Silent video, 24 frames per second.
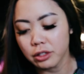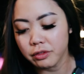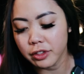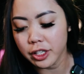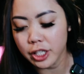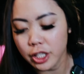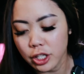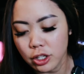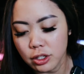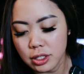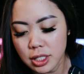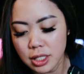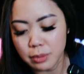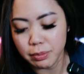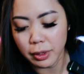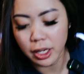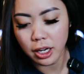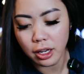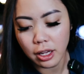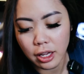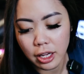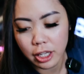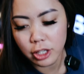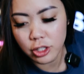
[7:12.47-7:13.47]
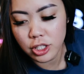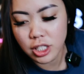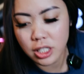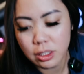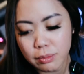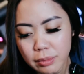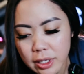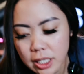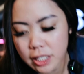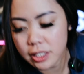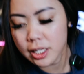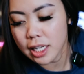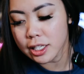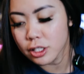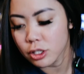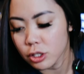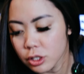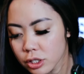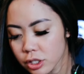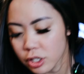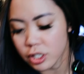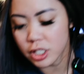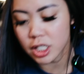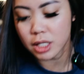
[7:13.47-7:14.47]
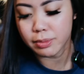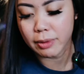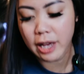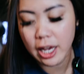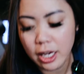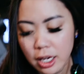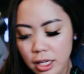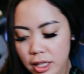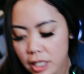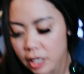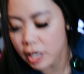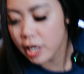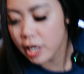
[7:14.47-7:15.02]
videos, but I used to be a dental nurse back in the